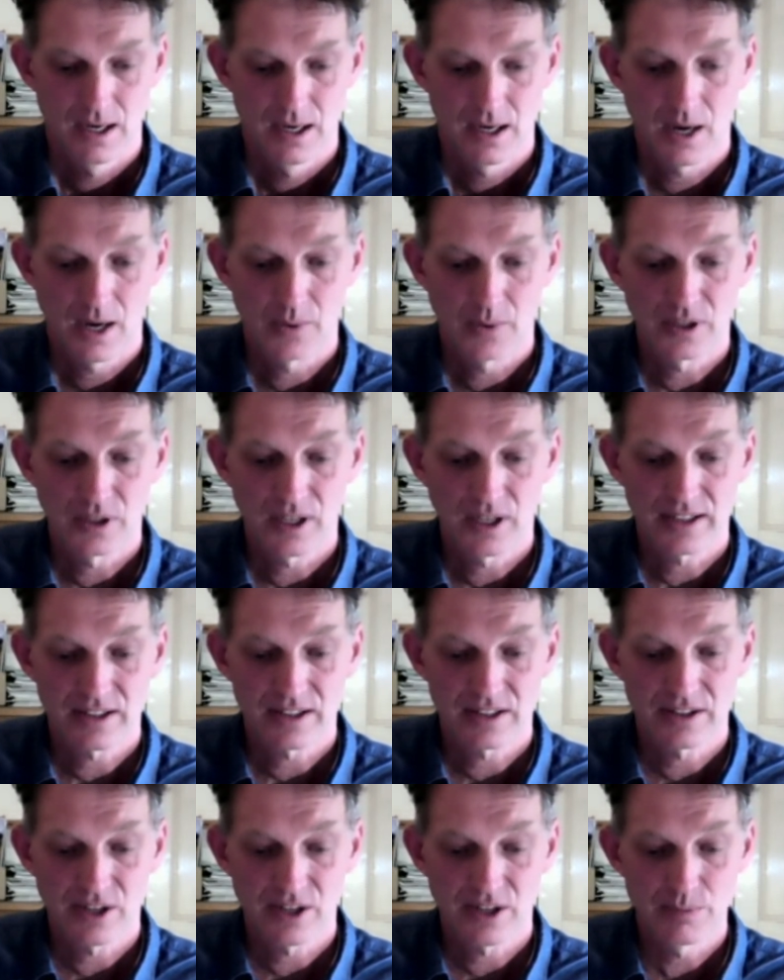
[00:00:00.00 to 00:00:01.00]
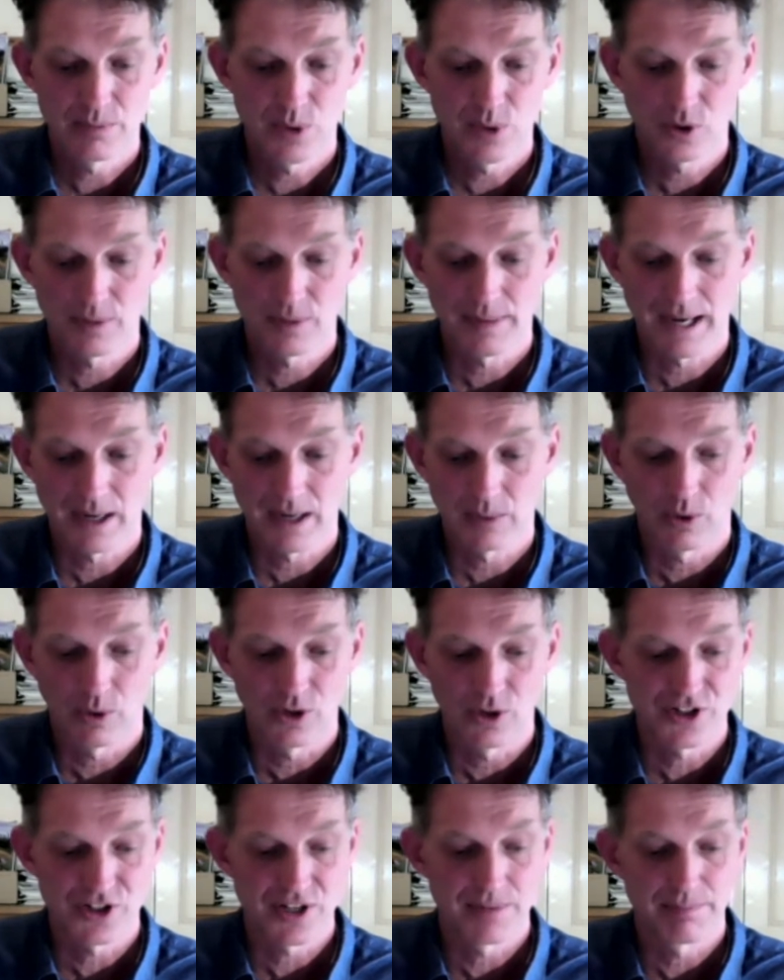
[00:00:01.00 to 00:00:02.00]
I would like to know more about
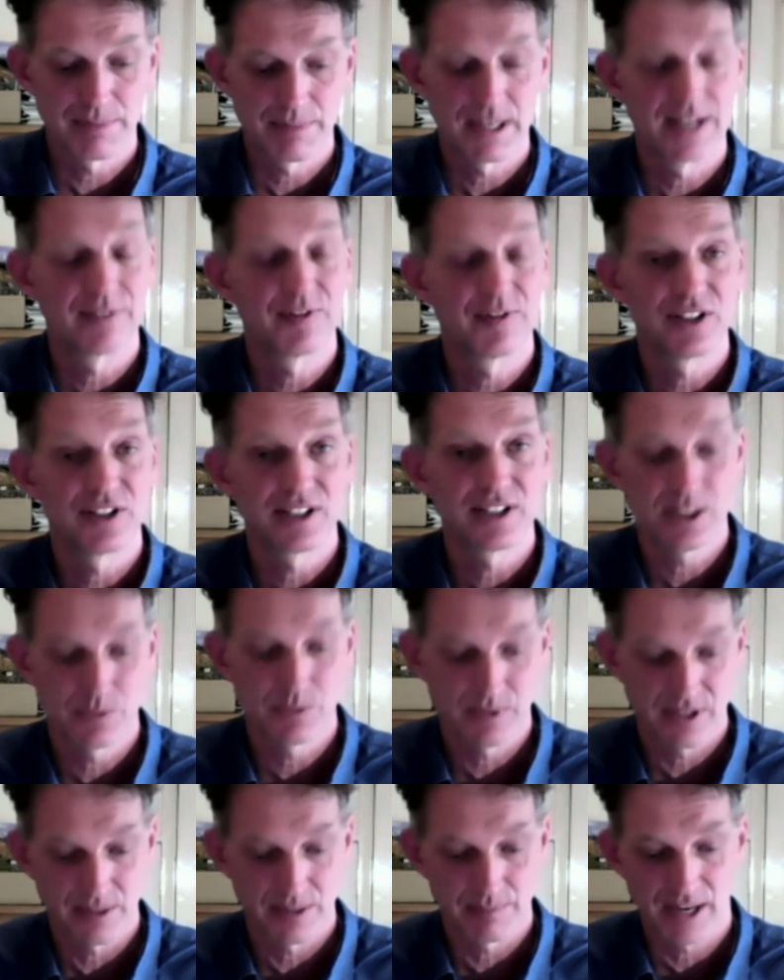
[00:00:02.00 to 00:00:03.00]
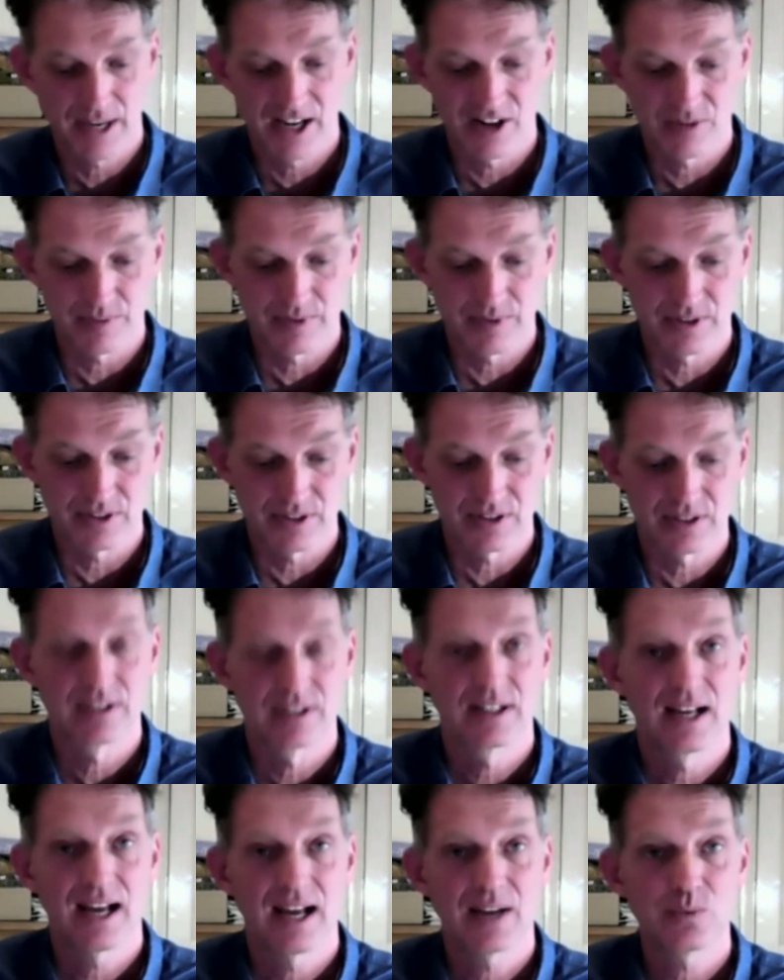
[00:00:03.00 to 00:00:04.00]
what Jim Pickford did within Pavement,
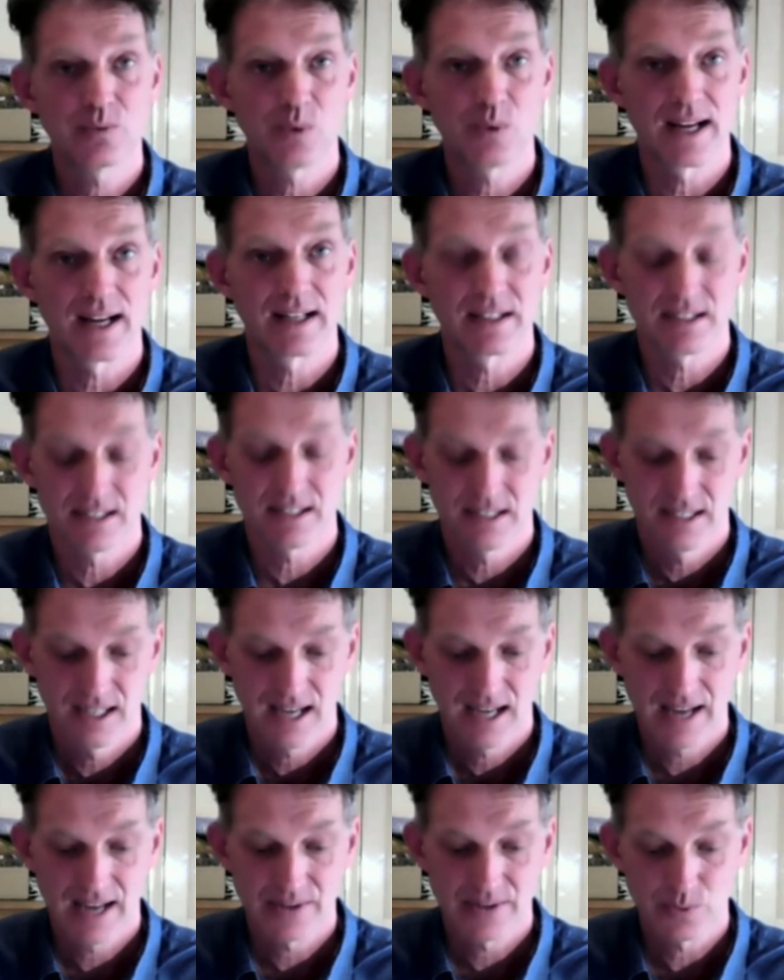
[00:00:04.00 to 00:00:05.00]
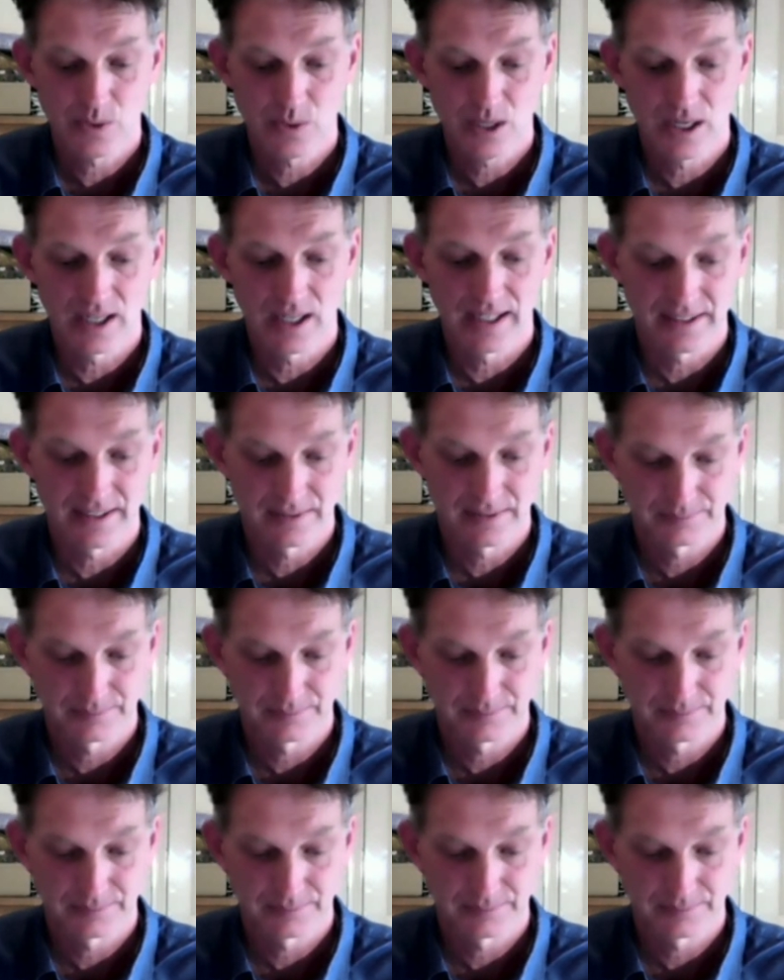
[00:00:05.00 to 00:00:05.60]
and when, and why.